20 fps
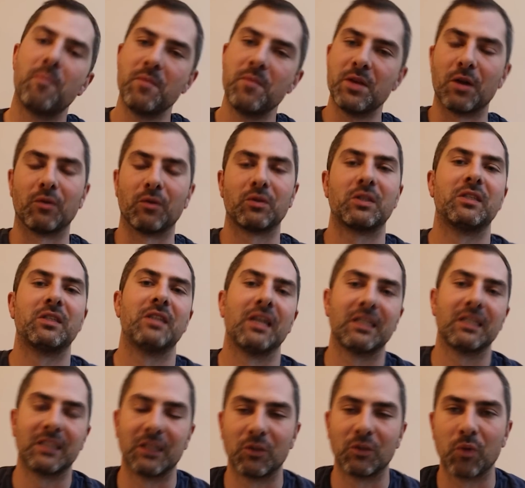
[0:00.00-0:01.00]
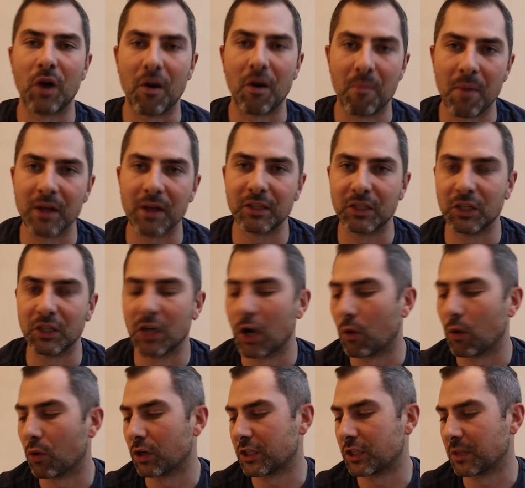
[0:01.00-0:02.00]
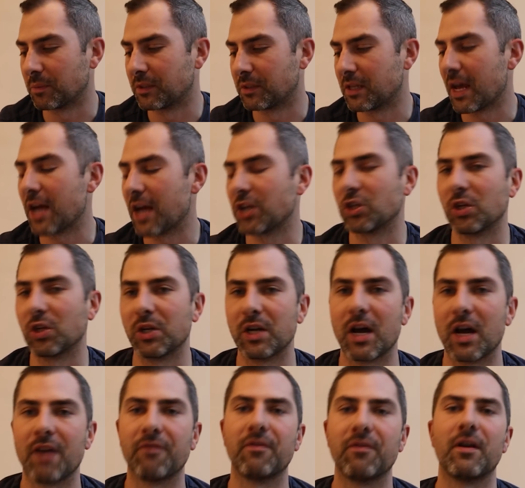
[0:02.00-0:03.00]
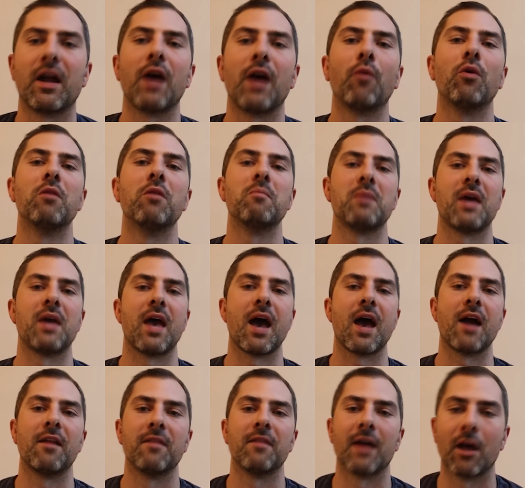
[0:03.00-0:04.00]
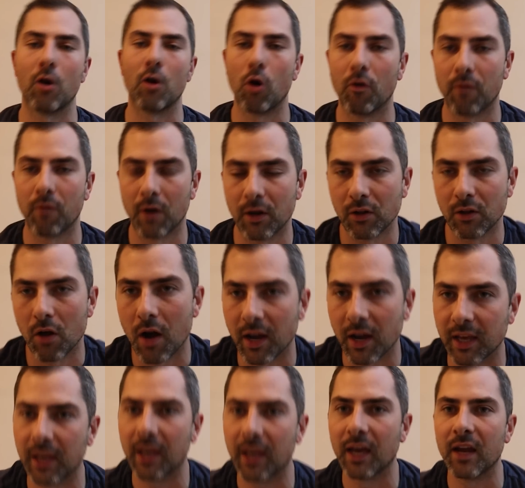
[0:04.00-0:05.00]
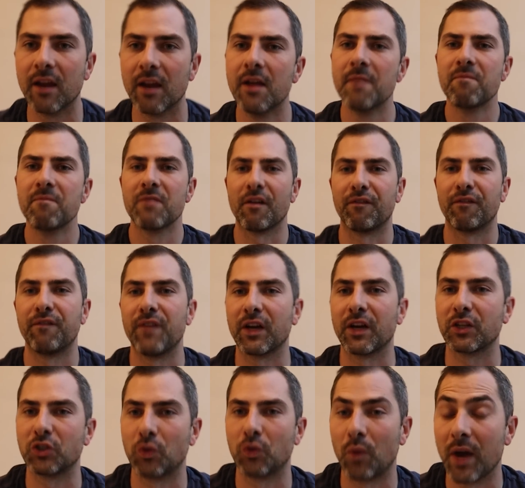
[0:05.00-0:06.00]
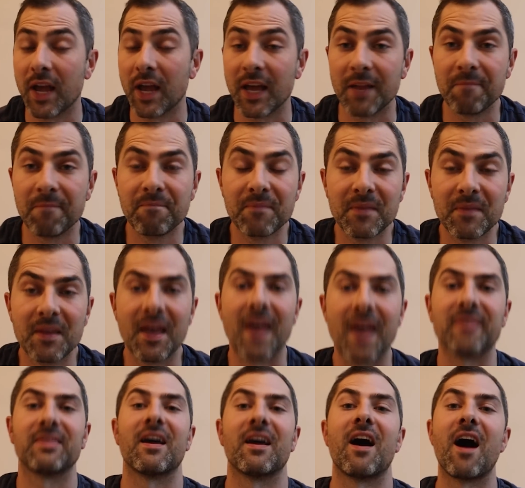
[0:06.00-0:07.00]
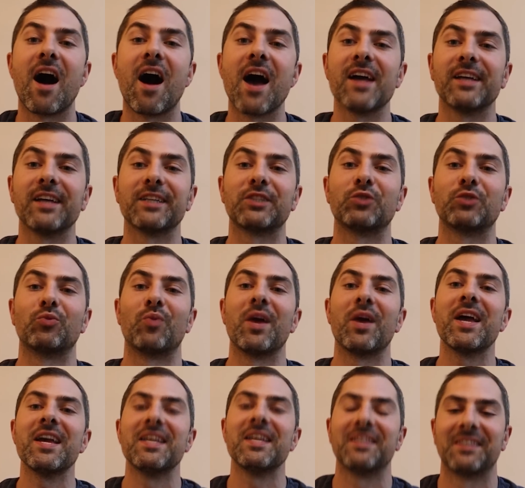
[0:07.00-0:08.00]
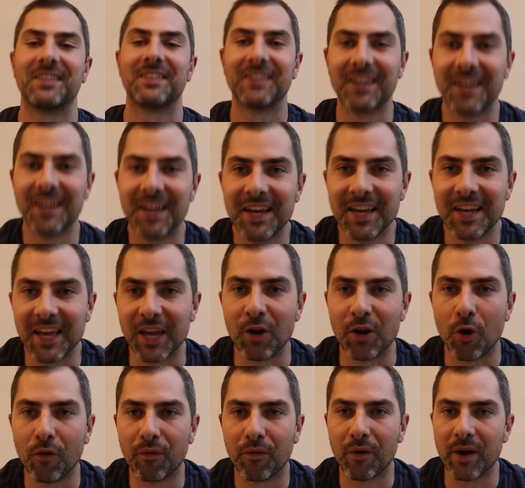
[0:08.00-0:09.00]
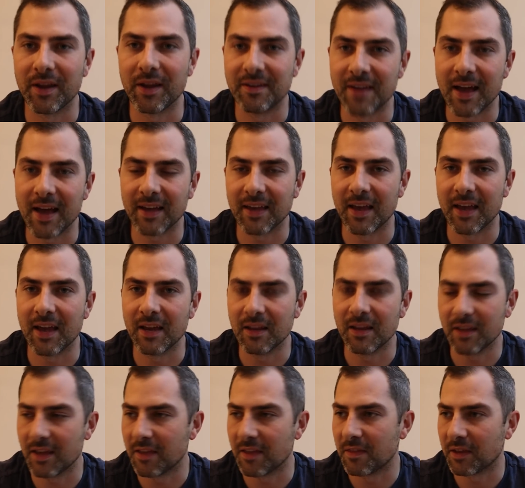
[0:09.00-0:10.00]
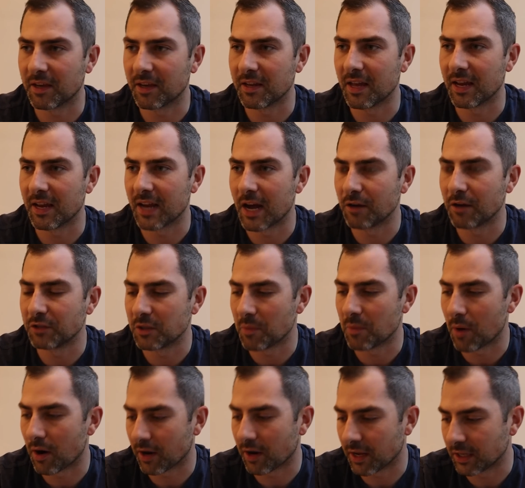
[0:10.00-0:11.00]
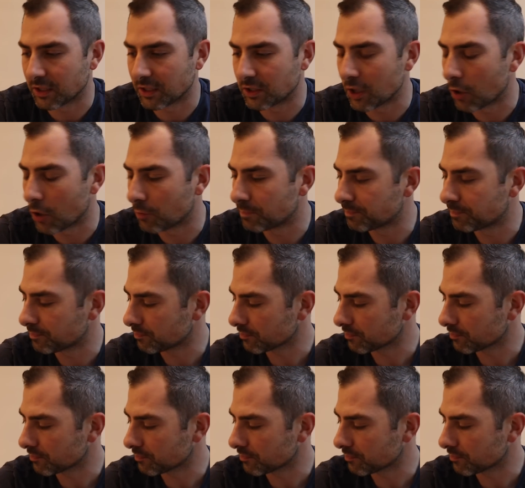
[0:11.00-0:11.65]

you know, 6 to 12 months ago were substantial enough that I wouldn't be handing that over and locking in a fixed rate at the highest rates in over a decade in the Canadian housing market. So